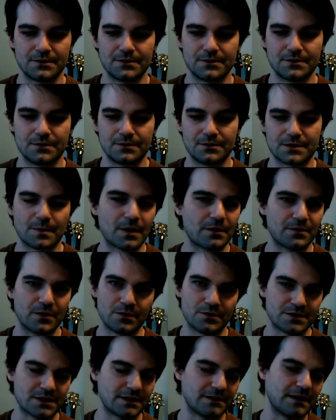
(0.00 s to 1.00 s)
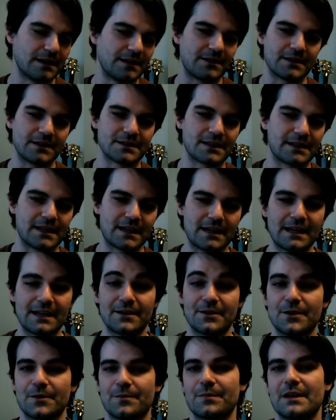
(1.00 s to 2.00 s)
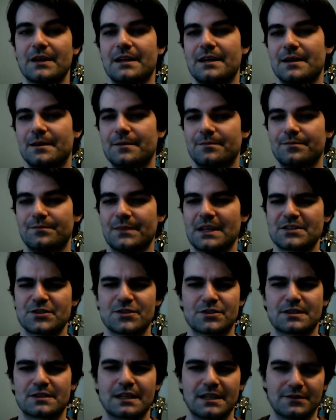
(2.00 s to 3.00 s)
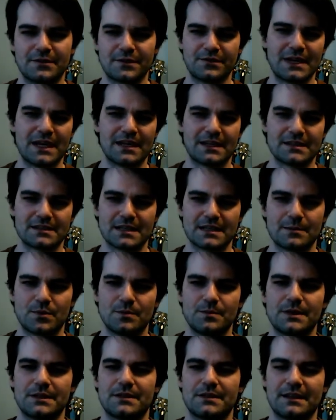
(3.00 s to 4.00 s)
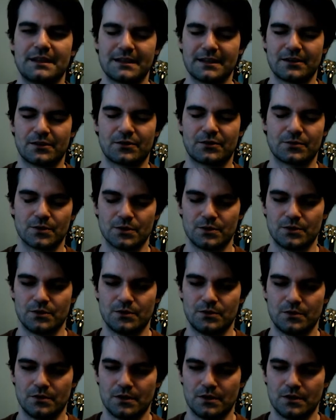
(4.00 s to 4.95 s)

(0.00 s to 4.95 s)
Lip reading: smartphones and things like that. I don't know. That's just kind of a vague example, but thinking through